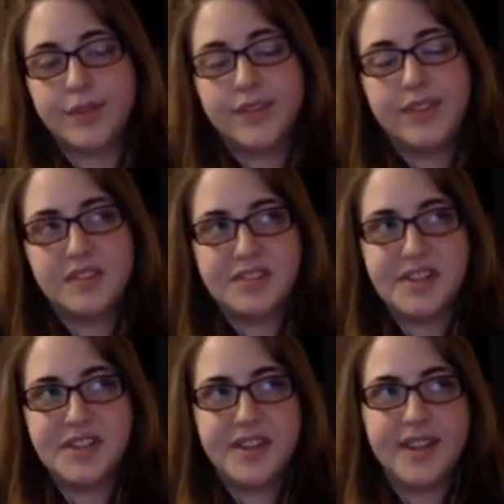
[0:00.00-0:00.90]

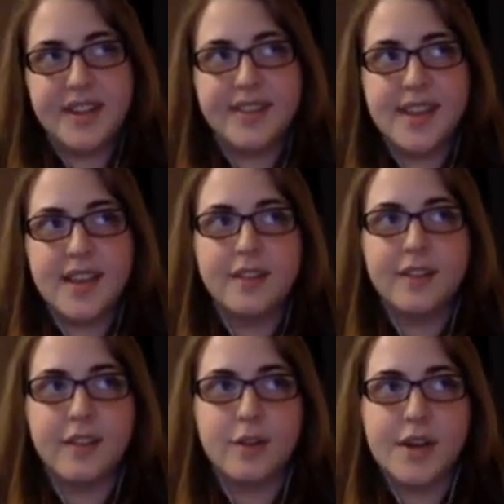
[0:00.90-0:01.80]
Precision is the answer
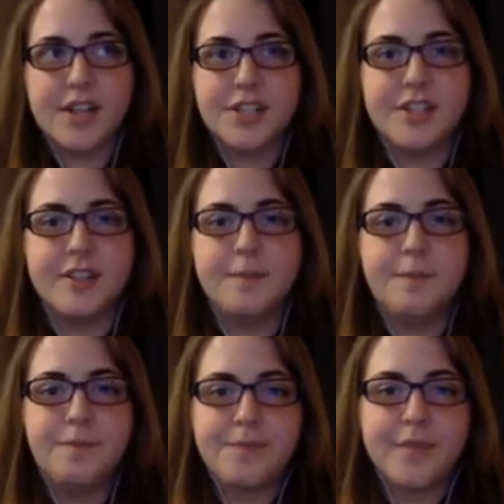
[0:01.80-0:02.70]
to the
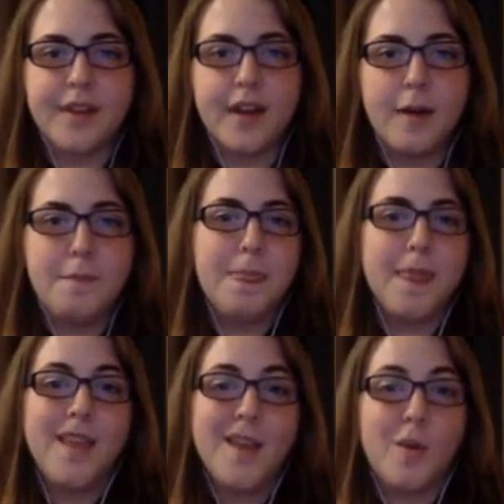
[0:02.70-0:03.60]
question,
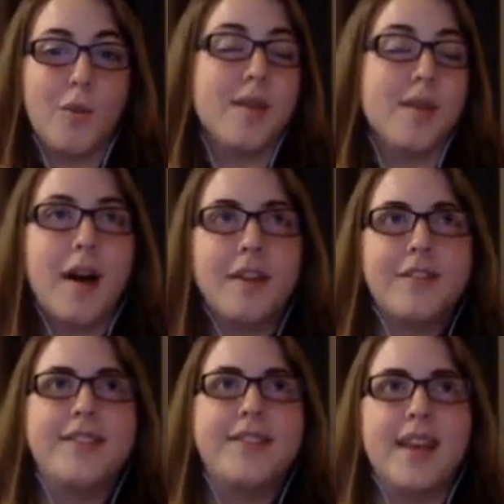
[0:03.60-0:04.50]
when the model
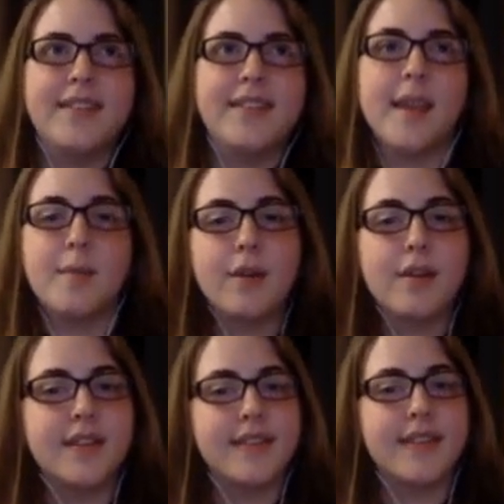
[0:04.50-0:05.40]
says a
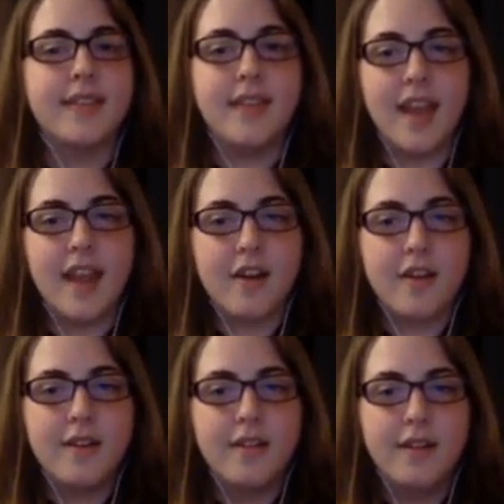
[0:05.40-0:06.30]
bird is
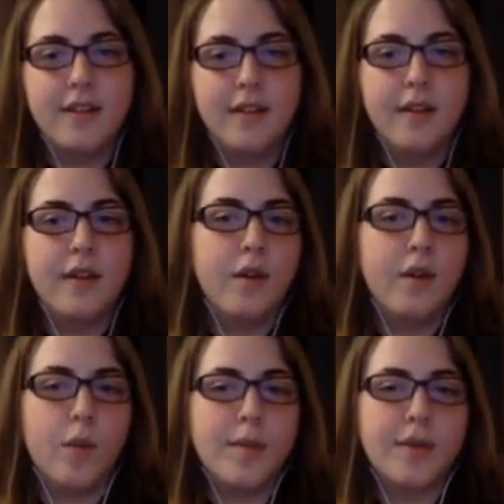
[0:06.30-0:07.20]
there,
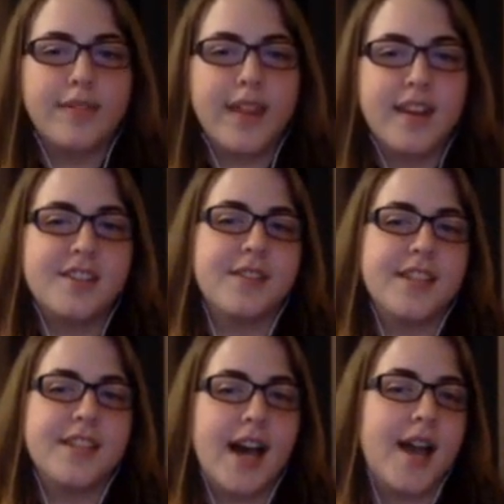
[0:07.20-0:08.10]
what percentage of
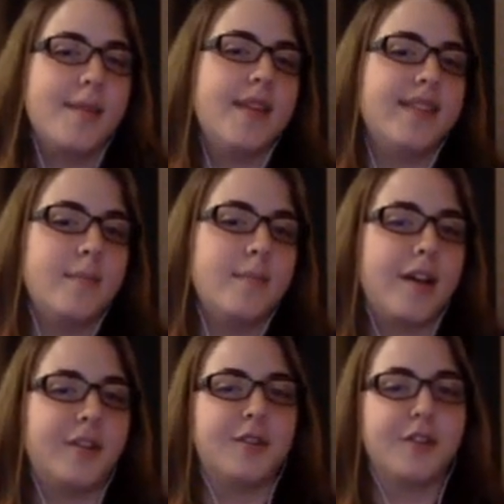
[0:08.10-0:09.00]
the time is the
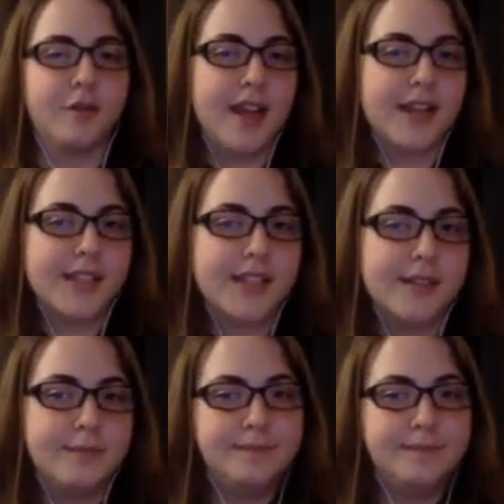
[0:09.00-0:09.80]
model correct?